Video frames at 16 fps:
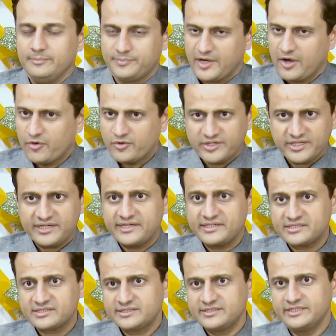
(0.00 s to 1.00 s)
Priority
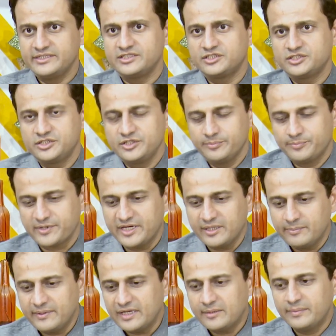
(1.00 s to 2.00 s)
list is pretty
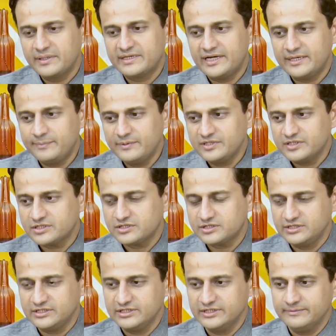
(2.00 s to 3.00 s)
big, but let me just
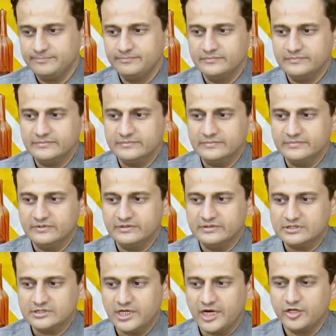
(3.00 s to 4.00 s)

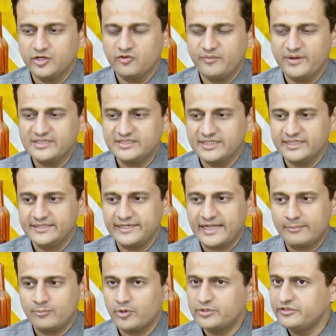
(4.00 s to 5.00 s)
start off by saying that
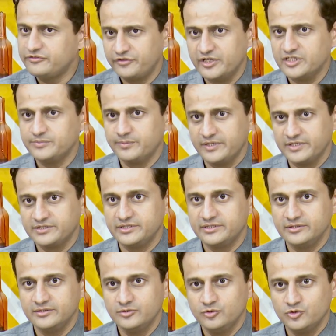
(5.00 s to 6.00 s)
I'm not the first
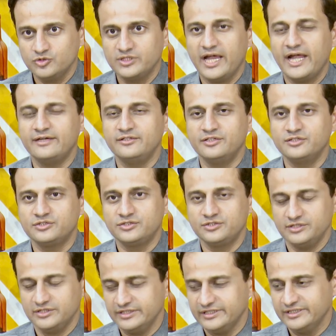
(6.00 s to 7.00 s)
person who's had this
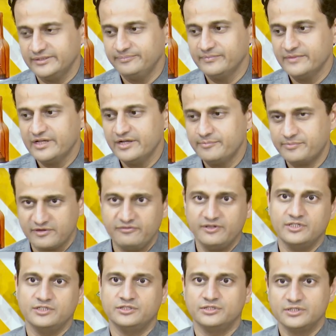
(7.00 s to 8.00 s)

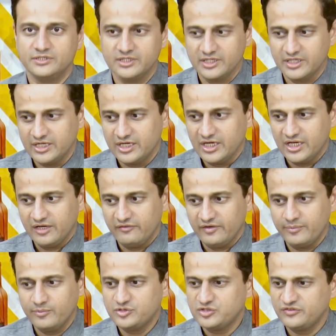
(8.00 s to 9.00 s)
privilege.
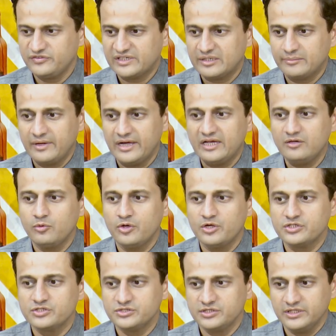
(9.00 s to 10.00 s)
When Mustafa Kamal
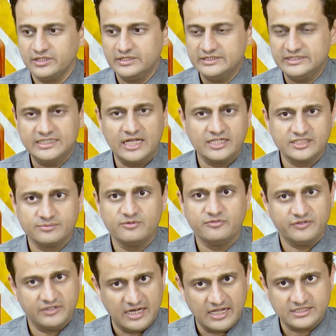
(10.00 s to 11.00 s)
was the Nazim
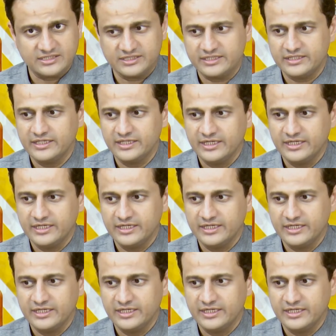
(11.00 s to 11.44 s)
of Karachi,